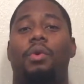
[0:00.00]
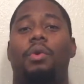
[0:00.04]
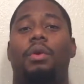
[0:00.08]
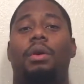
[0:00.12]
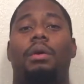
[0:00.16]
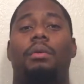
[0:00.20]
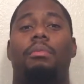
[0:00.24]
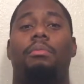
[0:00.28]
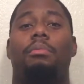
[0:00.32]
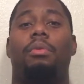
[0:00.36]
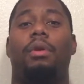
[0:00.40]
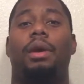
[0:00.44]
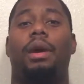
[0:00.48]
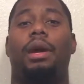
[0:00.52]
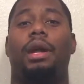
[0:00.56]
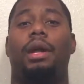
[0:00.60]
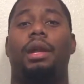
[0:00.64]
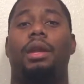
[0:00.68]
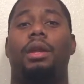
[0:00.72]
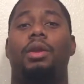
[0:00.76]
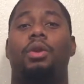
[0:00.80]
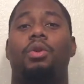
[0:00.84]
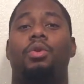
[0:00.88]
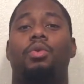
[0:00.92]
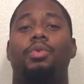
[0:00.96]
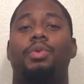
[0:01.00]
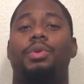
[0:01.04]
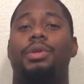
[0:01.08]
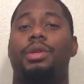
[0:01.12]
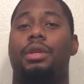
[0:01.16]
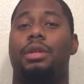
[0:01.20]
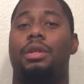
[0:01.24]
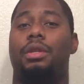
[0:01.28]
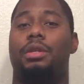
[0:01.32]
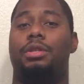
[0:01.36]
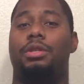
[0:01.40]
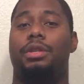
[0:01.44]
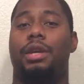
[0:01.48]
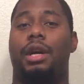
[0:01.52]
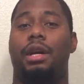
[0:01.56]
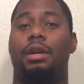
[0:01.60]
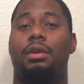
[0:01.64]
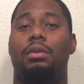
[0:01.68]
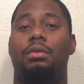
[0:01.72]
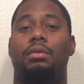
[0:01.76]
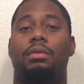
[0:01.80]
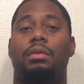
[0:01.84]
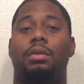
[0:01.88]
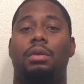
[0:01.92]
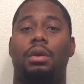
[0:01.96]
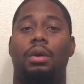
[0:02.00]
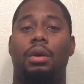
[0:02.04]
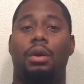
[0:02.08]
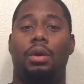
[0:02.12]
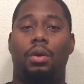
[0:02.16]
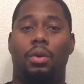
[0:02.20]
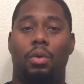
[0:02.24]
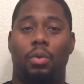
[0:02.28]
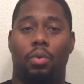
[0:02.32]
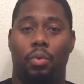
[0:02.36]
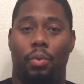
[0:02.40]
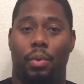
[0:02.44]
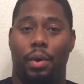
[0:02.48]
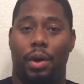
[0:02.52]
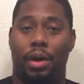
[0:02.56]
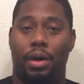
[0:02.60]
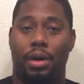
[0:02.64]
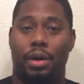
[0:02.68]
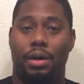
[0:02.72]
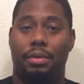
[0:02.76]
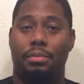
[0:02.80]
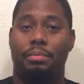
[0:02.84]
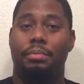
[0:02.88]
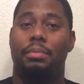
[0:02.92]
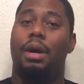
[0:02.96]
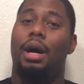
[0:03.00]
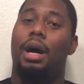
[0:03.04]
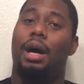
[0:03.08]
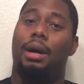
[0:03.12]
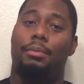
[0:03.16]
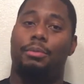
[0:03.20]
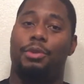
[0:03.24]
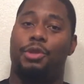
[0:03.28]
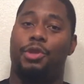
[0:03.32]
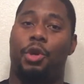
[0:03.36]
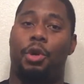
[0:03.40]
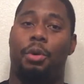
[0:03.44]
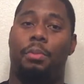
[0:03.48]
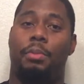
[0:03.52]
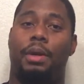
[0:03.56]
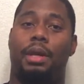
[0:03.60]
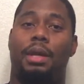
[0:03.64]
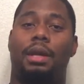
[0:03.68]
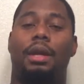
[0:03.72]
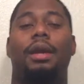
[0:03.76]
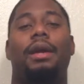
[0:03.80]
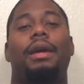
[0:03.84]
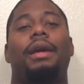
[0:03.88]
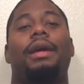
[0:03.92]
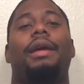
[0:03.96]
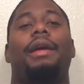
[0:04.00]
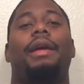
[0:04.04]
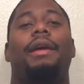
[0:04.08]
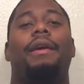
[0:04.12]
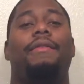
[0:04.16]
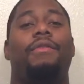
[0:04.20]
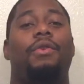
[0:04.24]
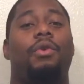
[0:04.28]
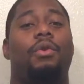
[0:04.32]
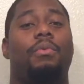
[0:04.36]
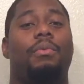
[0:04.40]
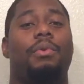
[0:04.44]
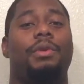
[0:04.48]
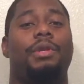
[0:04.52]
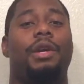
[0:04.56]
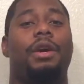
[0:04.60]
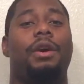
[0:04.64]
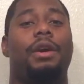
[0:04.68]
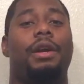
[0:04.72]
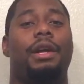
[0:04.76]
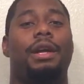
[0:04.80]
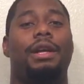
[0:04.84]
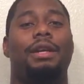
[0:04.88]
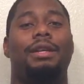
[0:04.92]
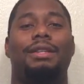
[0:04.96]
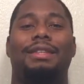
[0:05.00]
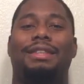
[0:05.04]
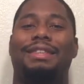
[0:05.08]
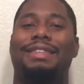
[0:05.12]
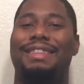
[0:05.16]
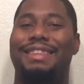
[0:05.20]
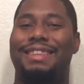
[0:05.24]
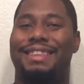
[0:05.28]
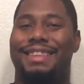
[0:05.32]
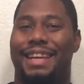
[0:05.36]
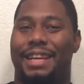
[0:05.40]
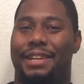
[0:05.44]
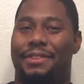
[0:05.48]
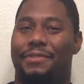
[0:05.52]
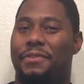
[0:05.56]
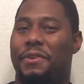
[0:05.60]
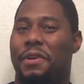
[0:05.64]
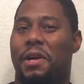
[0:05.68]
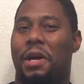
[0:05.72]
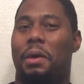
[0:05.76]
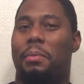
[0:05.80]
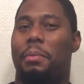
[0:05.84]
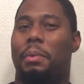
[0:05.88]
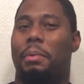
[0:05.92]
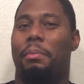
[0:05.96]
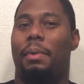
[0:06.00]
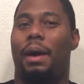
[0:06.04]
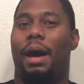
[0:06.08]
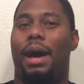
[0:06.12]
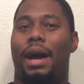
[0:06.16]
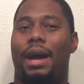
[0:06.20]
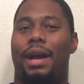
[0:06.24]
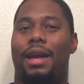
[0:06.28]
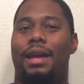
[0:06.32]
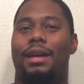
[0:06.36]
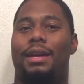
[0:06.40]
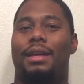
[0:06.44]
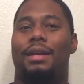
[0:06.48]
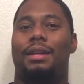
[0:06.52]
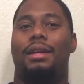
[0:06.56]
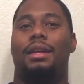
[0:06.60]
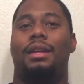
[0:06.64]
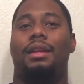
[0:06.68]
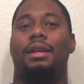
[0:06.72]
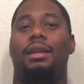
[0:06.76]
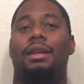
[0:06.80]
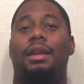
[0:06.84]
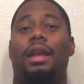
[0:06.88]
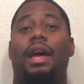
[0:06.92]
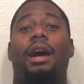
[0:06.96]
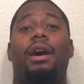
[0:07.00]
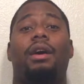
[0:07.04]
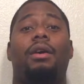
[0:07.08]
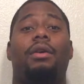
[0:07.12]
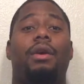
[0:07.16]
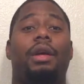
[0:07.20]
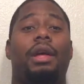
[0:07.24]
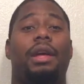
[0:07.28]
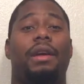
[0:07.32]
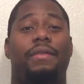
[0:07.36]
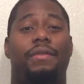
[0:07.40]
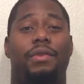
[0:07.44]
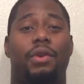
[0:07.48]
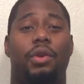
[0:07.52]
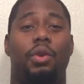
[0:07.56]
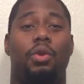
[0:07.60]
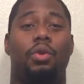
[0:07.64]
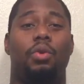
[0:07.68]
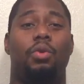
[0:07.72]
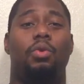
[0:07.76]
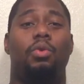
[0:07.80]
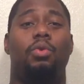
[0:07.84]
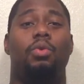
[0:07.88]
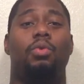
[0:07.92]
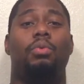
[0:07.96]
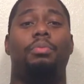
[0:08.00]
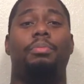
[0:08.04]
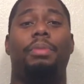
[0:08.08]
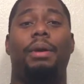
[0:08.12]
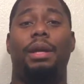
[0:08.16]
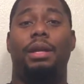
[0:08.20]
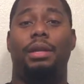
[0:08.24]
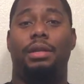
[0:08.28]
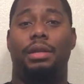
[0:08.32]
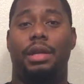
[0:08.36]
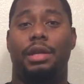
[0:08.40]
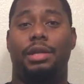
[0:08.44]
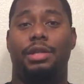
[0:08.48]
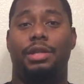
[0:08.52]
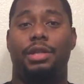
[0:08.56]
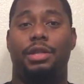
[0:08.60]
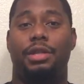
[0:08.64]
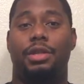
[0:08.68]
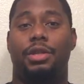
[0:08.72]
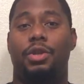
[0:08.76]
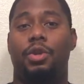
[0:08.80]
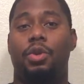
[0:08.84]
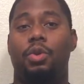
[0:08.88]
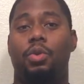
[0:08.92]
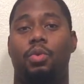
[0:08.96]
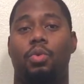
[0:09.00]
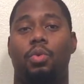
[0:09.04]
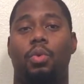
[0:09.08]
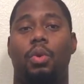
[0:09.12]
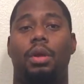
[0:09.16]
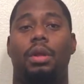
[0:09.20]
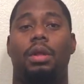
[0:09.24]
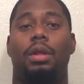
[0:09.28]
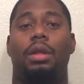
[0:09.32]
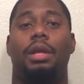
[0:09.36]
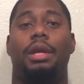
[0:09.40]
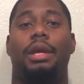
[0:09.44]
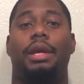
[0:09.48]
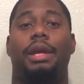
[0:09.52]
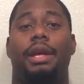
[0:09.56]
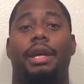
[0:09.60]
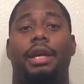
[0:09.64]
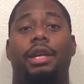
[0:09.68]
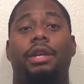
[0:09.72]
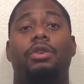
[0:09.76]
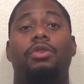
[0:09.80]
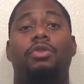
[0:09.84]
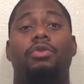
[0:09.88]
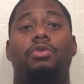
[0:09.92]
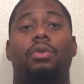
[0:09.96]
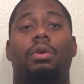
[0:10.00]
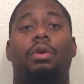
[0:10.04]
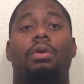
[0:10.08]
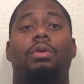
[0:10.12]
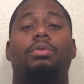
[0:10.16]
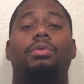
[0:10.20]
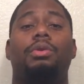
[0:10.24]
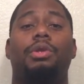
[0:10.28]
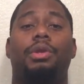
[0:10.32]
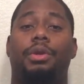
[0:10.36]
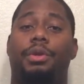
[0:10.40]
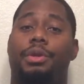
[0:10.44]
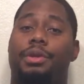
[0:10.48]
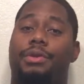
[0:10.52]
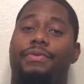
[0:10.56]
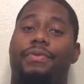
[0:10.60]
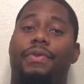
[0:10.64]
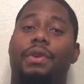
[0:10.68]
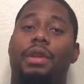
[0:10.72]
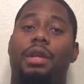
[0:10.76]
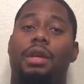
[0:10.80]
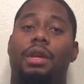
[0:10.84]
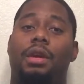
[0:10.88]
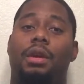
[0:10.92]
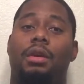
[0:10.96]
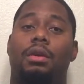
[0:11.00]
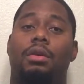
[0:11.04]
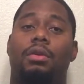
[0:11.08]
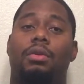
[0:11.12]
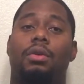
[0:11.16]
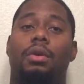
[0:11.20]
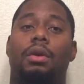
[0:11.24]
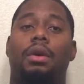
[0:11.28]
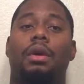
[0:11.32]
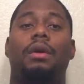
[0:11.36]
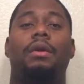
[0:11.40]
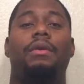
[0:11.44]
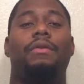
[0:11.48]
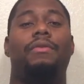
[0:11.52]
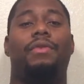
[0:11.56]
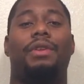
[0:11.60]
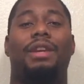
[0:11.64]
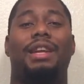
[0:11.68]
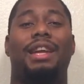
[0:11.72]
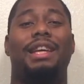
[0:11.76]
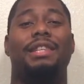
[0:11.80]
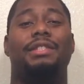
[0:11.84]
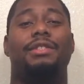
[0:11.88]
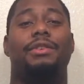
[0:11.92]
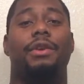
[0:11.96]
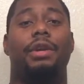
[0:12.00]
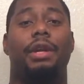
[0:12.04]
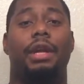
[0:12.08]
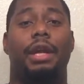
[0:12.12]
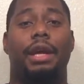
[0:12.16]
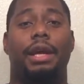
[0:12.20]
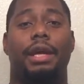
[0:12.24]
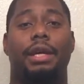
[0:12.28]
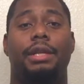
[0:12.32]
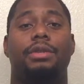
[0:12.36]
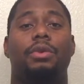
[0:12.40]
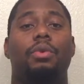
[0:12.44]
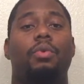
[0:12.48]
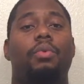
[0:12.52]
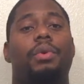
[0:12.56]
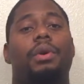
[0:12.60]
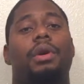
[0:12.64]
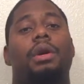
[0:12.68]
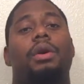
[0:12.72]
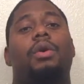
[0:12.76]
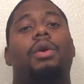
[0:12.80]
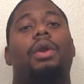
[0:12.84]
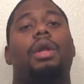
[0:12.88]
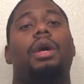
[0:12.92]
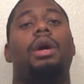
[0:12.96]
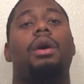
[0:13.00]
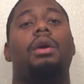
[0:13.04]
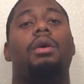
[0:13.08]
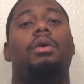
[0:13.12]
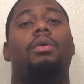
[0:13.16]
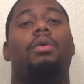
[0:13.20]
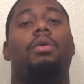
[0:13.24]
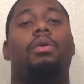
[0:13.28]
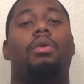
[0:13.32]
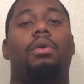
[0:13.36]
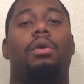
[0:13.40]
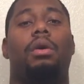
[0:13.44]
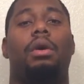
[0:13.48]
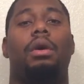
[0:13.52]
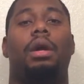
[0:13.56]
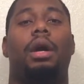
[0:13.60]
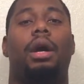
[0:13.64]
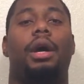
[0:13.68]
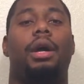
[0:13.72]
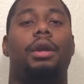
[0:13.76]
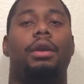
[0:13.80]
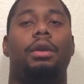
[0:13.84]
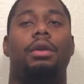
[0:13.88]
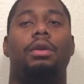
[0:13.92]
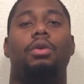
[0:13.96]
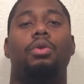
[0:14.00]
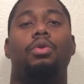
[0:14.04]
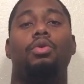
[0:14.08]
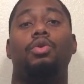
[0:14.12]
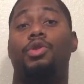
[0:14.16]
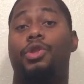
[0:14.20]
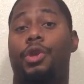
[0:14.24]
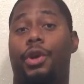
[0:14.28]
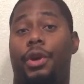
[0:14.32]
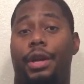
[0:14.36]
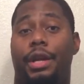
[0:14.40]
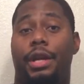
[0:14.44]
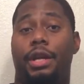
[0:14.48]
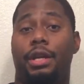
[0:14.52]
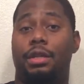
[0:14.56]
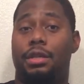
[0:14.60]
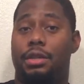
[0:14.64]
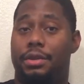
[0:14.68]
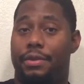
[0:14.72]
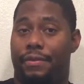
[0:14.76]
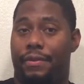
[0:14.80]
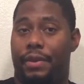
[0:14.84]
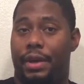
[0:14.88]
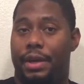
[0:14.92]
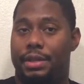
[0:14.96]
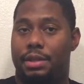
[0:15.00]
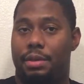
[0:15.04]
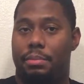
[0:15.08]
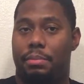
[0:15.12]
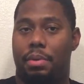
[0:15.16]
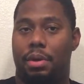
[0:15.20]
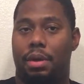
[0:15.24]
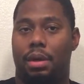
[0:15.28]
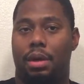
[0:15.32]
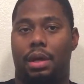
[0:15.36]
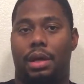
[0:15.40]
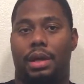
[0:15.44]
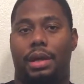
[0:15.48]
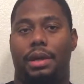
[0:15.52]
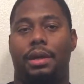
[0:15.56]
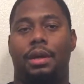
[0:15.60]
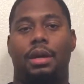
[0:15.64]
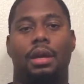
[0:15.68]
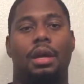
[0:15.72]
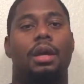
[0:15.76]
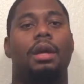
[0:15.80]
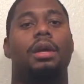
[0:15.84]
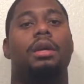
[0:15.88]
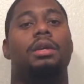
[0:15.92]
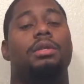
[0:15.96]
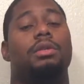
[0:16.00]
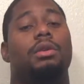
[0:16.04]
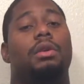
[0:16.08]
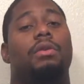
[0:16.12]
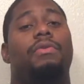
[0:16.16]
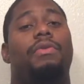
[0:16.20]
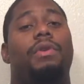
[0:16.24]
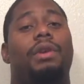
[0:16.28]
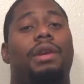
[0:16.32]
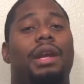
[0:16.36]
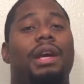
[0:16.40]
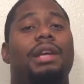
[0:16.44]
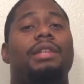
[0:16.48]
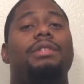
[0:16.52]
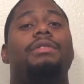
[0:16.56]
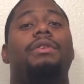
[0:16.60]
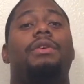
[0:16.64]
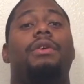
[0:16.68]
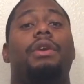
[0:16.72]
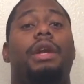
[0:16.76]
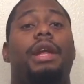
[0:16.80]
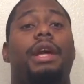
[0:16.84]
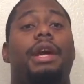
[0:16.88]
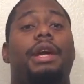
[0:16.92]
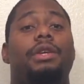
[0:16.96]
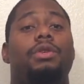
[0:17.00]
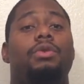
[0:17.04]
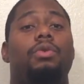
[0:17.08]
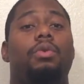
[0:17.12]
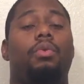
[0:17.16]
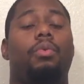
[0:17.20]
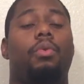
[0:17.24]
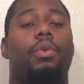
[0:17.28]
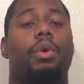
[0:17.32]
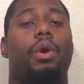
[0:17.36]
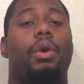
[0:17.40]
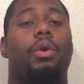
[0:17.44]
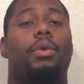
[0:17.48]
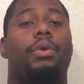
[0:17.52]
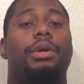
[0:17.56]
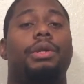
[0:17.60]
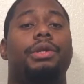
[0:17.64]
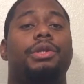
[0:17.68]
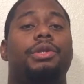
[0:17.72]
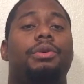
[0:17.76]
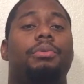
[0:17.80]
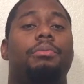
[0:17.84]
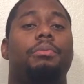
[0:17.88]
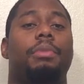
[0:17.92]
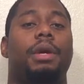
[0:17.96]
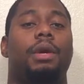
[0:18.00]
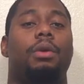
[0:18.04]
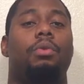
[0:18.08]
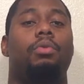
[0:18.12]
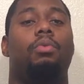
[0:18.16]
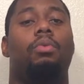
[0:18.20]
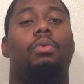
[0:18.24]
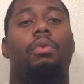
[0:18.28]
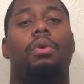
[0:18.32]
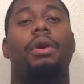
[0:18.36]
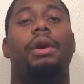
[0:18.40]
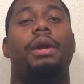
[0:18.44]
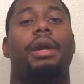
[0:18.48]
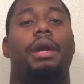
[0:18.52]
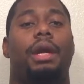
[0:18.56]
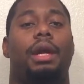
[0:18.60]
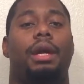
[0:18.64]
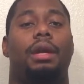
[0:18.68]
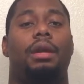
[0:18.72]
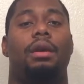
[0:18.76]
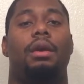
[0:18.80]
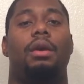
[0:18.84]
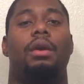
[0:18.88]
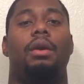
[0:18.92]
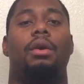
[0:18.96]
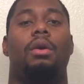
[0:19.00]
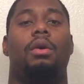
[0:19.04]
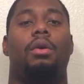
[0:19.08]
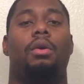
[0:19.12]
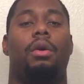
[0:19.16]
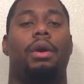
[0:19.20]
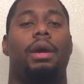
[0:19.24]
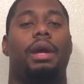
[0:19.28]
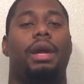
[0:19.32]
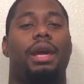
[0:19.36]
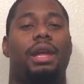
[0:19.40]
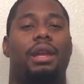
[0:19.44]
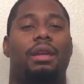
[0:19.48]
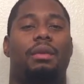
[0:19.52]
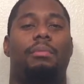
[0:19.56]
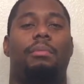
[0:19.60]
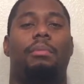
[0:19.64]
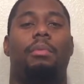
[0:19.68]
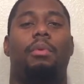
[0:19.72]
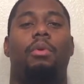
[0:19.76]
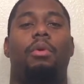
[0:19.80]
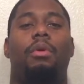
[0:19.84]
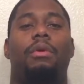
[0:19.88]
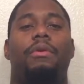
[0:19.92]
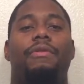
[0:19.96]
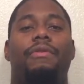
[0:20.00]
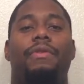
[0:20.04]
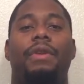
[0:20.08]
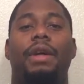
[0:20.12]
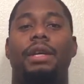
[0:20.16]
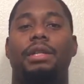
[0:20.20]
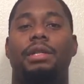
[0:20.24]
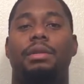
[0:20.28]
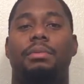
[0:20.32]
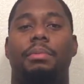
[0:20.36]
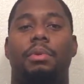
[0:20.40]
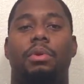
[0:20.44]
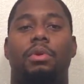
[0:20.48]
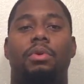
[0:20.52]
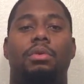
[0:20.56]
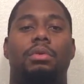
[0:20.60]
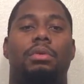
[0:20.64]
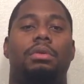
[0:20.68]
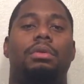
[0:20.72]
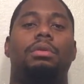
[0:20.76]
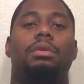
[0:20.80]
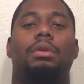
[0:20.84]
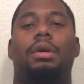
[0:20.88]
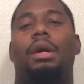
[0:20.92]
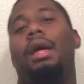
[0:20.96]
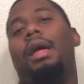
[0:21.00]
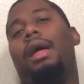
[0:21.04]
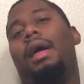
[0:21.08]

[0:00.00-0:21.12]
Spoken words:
you are brand new to this channel, welcome. I'm Sherman. If you're returning, thanks for coming back. Now, if you paid attention to the intro to this video, for the next 30 days, we're going to go on a new journey to flexibility. So for the next 30 days, we're going to be working on getting more flexible